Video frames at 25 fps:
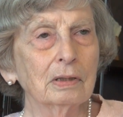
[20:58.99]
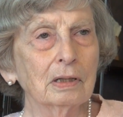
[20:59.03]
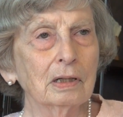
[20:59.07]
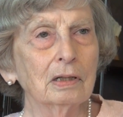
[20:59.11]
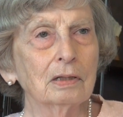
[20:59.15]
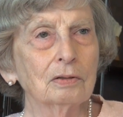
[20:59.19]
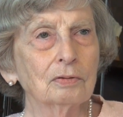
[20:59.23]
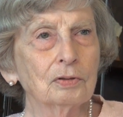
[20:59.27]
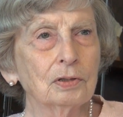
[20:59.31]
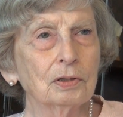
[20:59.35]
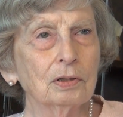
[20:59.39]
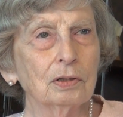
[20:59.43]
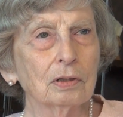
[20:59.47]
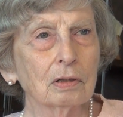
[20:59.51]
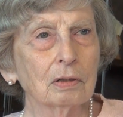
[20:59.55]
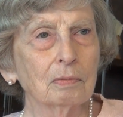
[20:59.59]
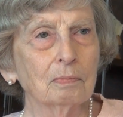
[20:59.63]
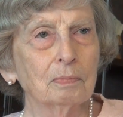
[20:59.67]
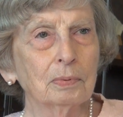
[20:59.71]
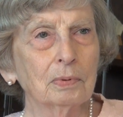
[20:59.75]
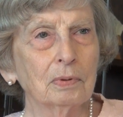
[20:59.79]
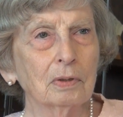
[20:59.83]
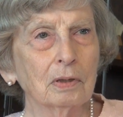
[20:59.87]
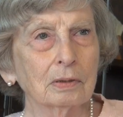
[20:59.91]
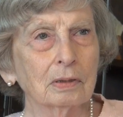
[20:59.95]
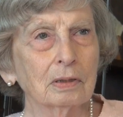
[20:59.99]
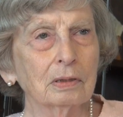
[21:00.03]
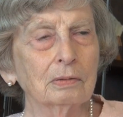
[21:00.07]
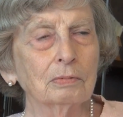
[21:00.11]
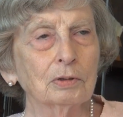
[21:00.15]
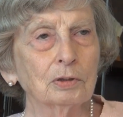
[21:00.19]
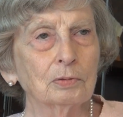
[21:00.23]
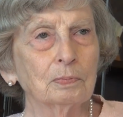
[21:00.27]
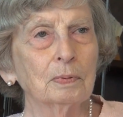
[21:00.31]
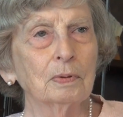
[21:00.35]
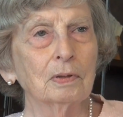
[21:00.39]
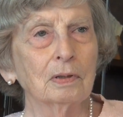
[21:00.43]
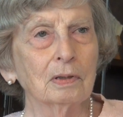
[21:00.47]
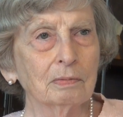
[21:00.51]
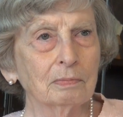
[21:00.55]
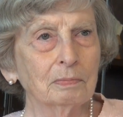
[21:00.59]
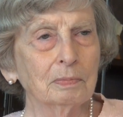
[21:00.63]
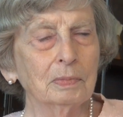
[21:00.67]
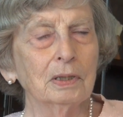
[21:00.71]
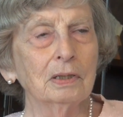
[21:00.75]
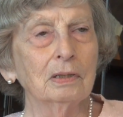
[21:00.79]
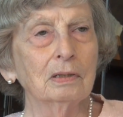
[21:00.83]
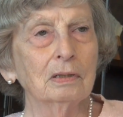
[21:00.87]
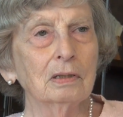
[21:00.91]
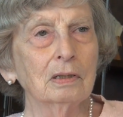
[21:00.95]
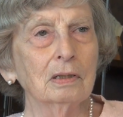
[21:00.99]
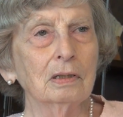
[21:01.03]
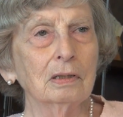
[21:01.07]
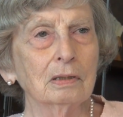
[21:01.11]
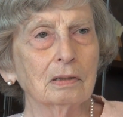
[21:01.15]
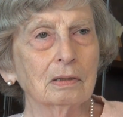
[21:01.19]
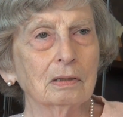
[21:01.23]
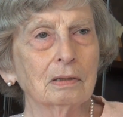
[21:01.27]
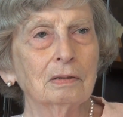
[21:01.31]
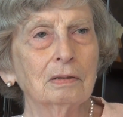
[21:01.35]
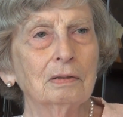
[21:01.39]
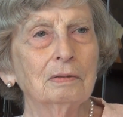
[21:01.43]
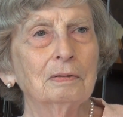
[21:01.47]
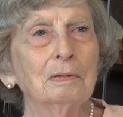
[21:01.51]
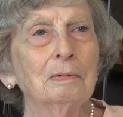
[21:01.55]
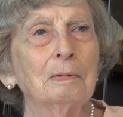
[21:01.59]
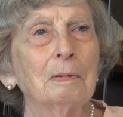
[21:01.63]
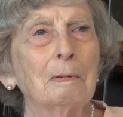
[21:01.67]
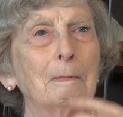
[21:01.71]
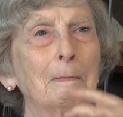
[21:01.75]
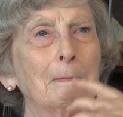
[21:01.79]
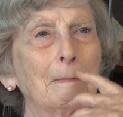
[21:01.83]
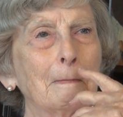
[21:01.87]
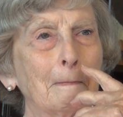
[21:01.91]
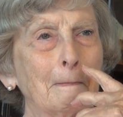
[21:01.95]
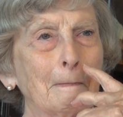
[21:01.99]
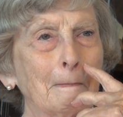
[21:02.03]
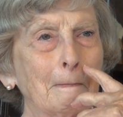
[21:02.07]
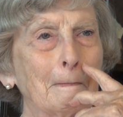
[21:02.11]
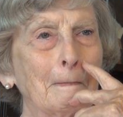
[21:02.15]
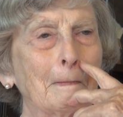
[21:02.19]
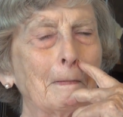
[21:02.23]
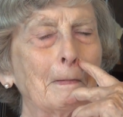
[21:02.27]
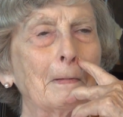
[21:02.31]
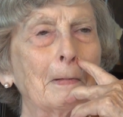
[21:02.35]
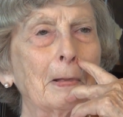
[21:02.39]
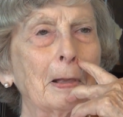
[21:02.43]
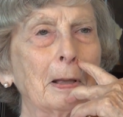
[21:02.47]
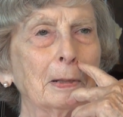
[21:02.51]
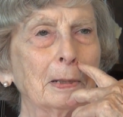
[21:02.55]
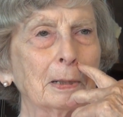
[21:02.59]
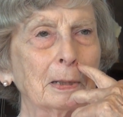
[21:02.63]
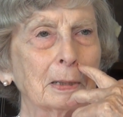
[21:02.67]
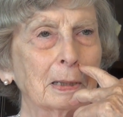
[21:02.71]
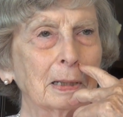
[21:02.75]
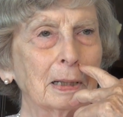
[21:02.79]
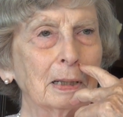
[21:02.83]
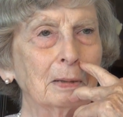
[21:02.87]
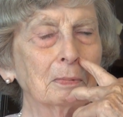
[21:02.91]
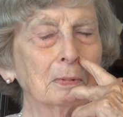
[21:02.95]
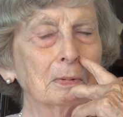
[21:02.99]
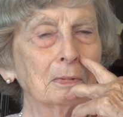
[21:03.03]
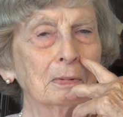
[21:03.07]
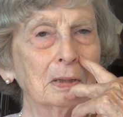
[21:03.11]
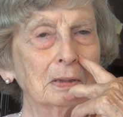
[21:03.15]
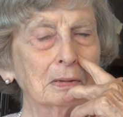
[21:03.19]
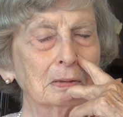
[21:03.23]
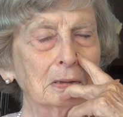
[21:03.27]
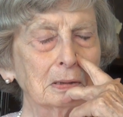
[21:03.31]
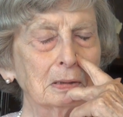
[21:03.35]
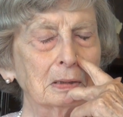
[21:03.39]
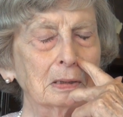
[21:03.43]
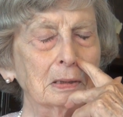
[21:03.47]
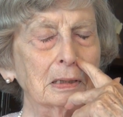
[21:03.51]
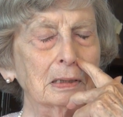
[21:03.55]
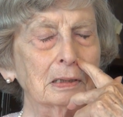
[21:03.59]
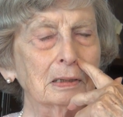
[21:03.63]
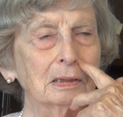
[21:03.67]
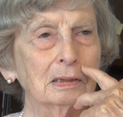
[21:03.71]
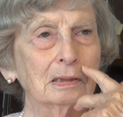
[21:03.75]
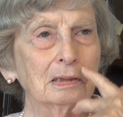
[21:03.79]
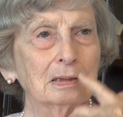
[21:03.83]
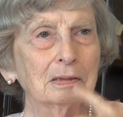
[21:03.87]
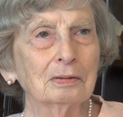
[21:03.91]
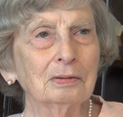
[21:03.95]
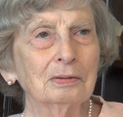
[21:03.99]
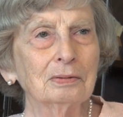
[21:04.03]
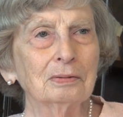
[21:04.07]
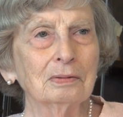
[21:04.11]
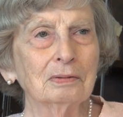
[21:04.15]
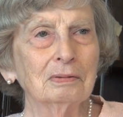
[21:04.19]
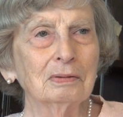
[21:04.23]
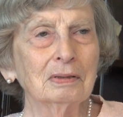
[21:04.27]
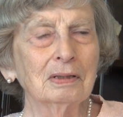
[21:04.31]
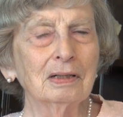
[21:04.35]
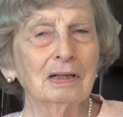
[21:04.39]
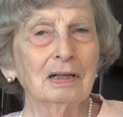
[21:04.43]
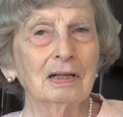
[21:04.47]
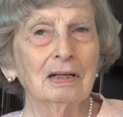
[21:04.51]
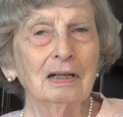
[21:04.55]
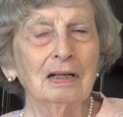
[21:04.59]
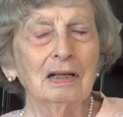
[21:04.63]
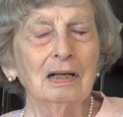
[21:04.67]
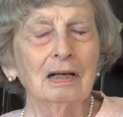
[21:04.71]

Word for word: NCR bought that was yeah, part of Mead Data. That must have been how that all came. And about. it came around and got into. Yeah.